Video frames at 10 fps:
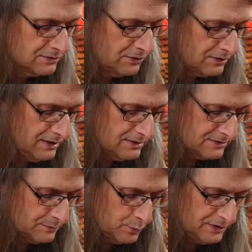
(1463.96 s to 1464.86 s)
so there
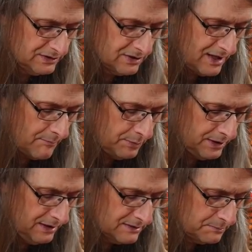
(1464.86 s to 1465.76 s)
is some risk to that,
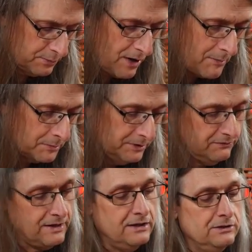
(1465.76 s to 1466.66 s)
but it's
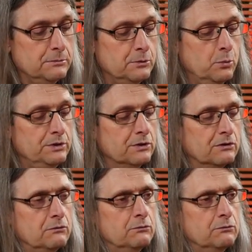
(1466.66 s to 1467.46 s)
probably valuable when you're